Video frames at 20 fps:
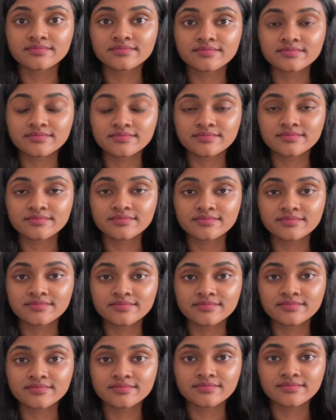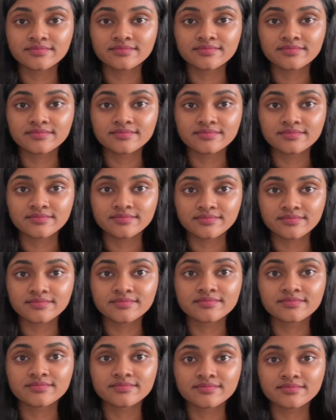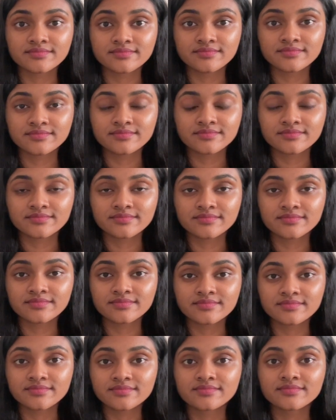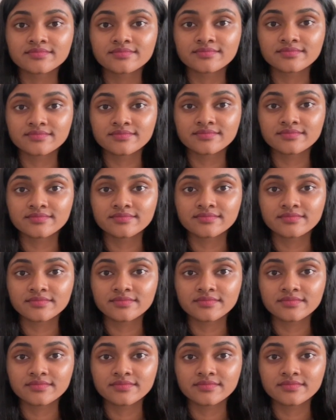No words are spoken by the person on screen.